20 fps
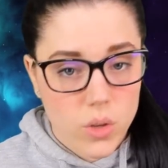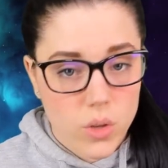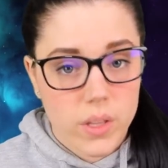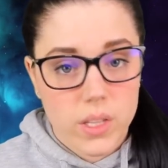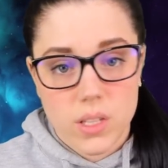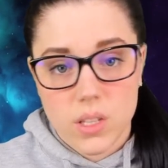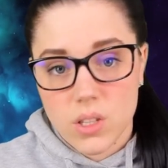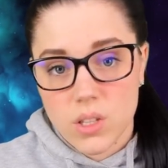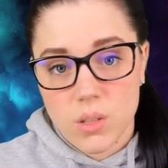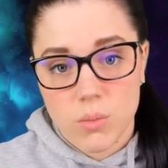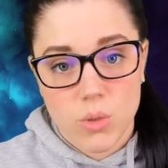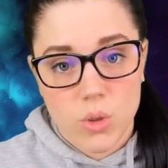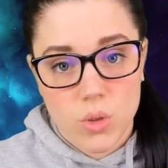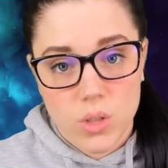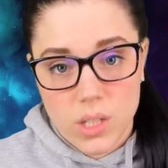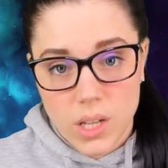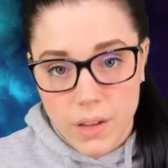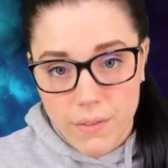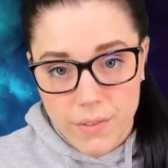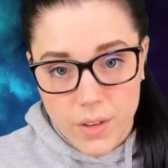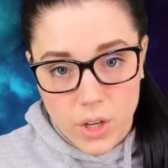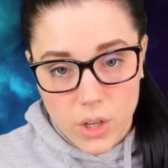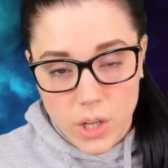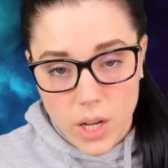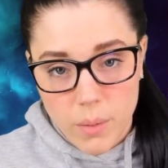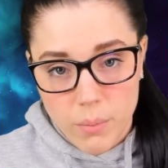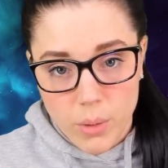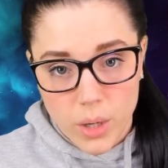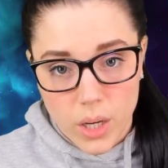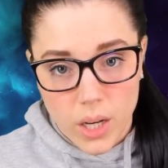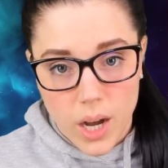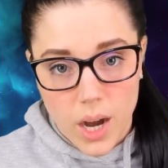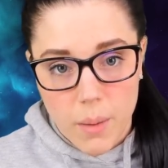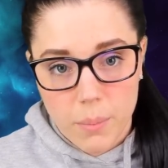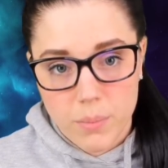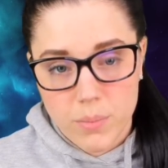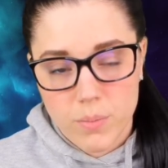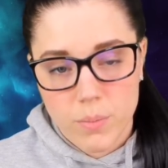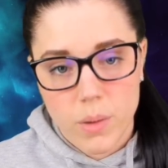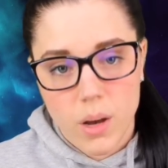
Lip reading: So this is some news that I figured I'd bring up.